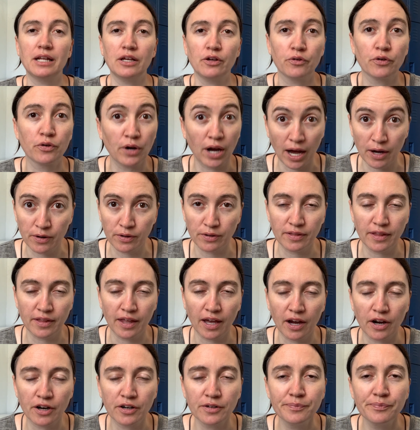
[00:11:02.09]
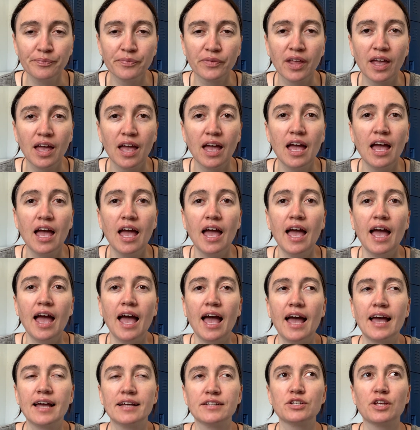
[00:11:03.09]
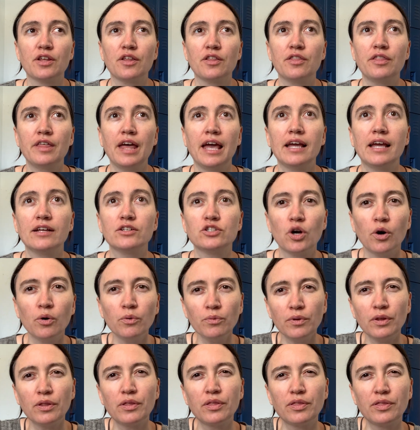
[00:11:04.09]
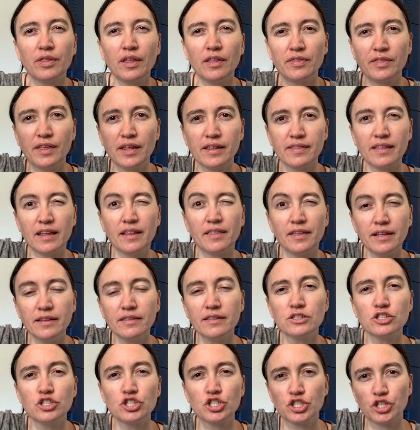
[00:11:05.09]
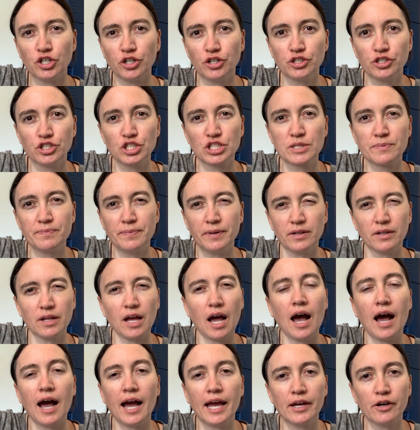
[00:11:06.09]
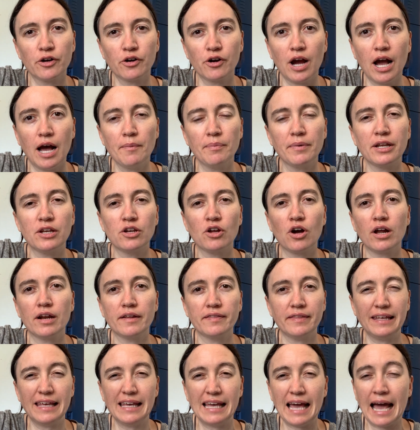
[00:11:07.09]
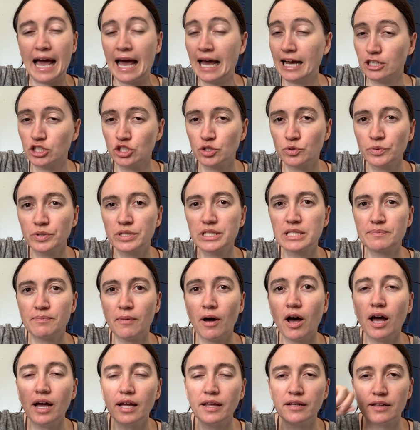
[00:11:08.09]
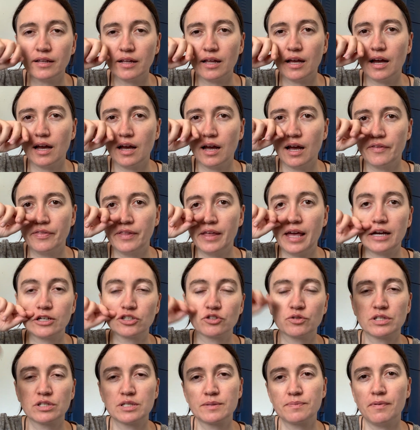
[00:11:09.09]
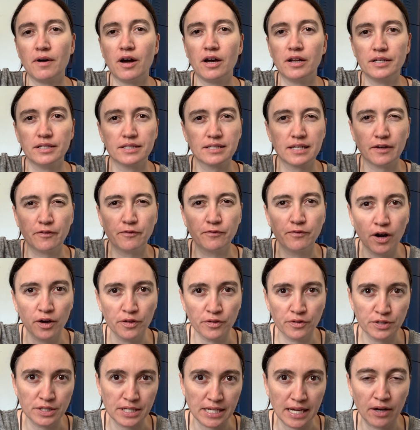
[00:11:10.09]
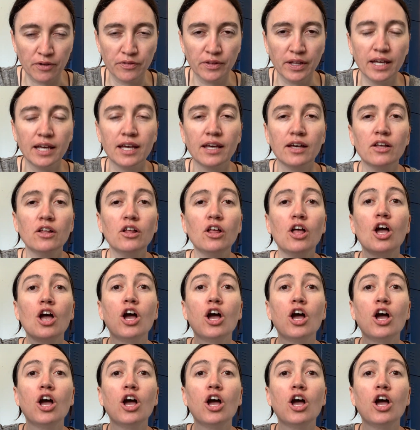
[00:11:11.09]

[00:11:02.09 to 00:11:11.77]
crowded there. And they think the church is built higher up and not at the actual spot. The actual spot is like farther down the hill,